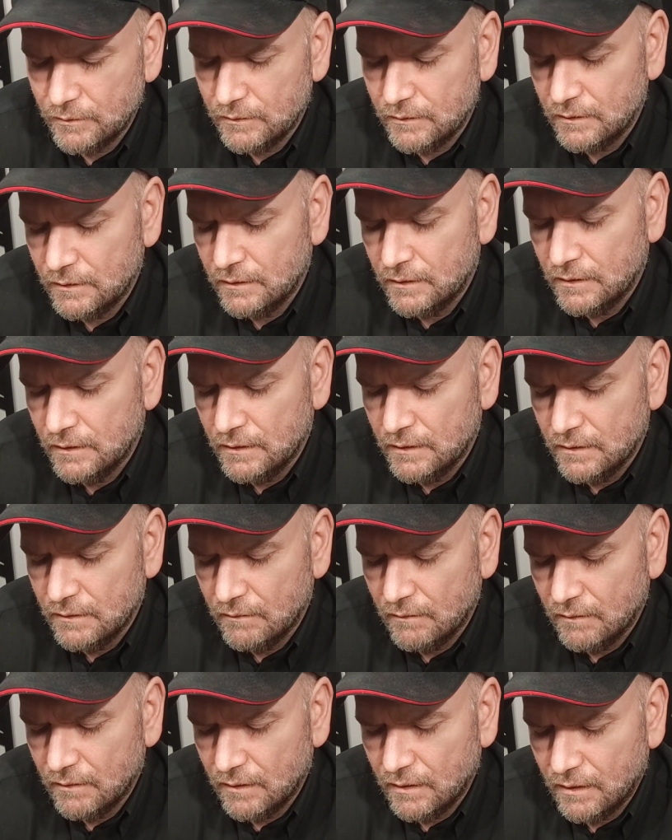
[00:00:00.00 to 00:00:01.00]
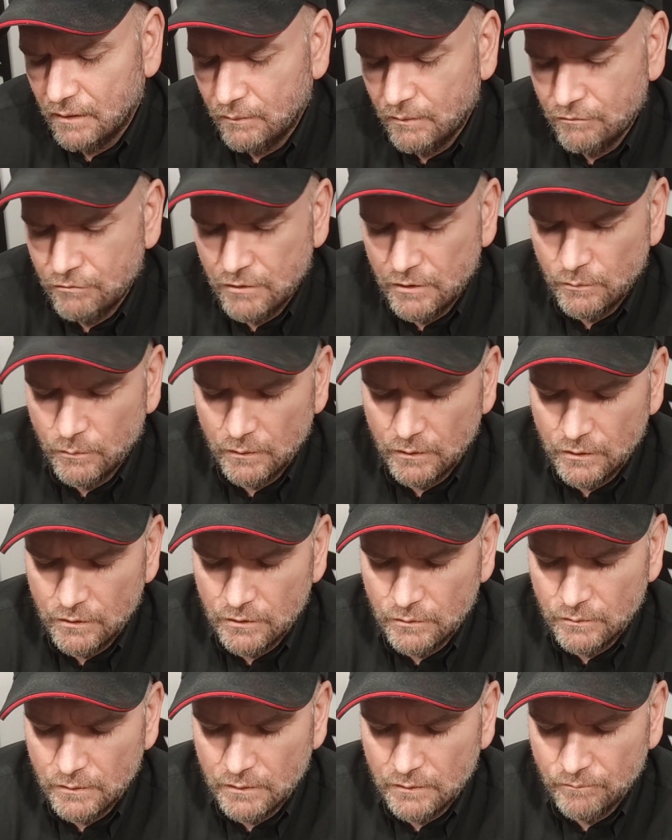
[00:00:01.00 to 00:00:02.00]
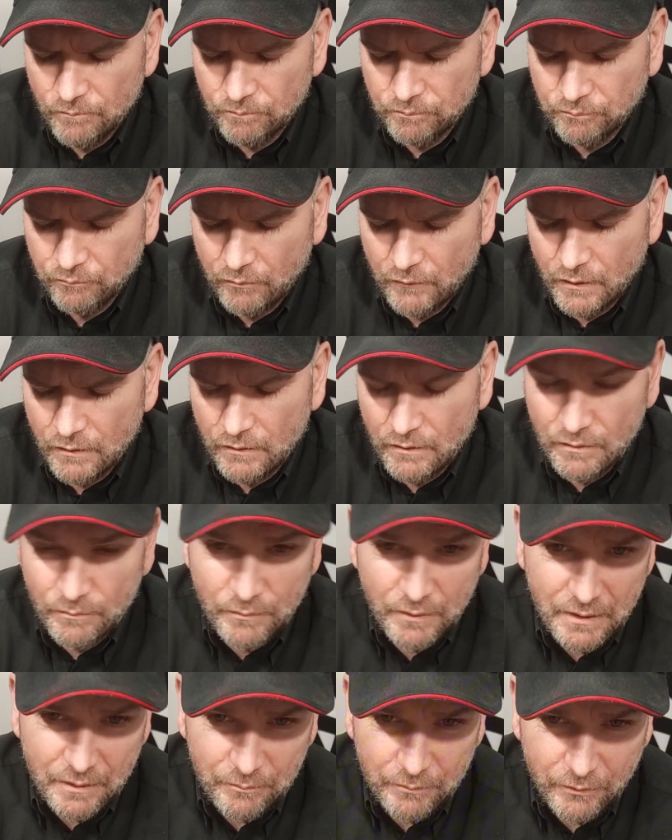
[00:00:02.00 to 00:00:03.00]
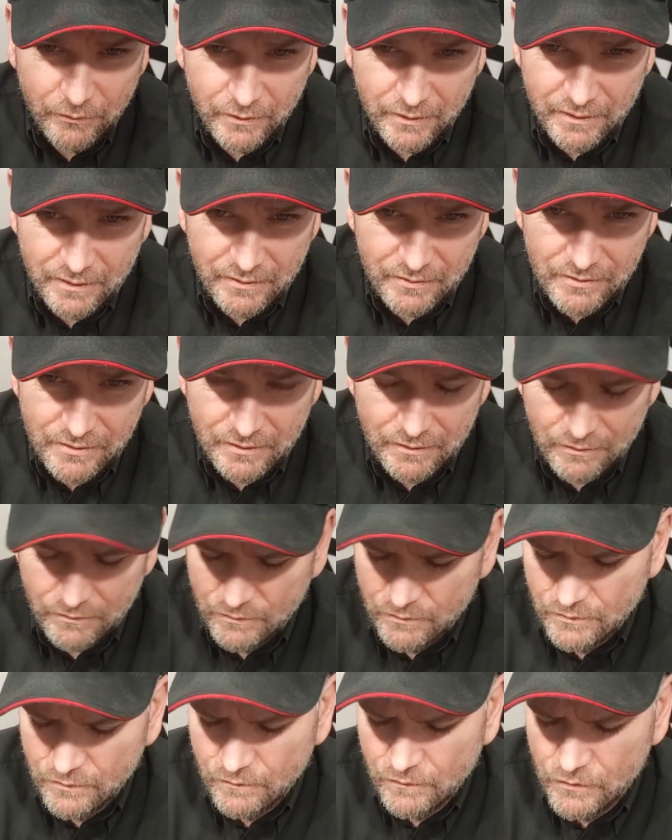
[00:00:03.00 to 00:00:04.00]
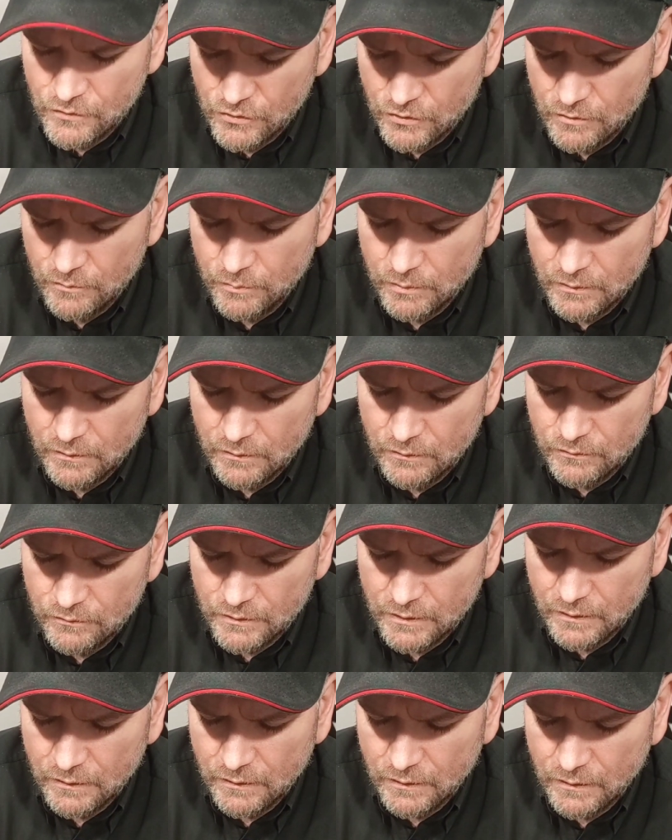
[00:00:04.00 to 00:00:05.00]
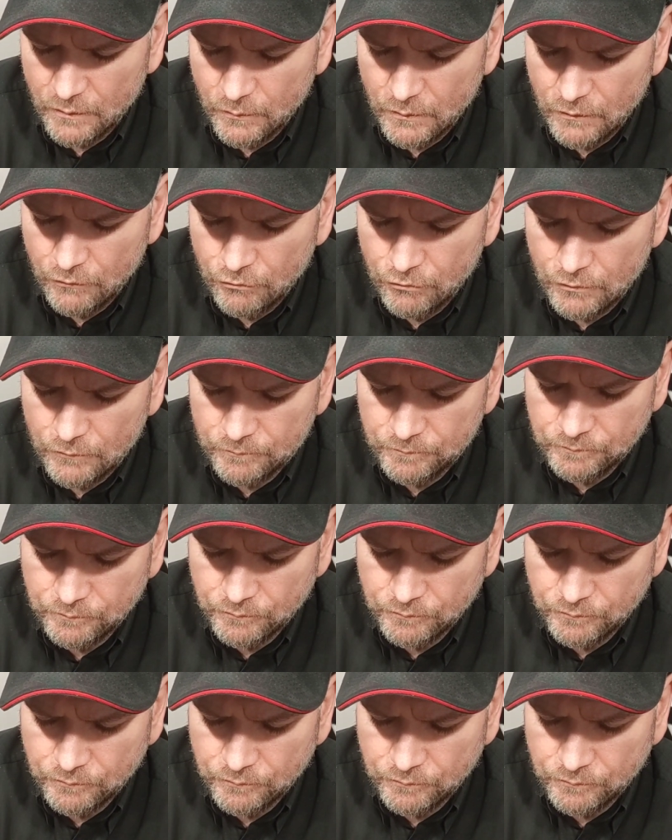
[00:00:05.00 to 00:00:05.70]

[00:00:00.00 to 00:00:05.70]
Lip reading: but however you want to do it, the main point is, you know, the super glue is going to go off.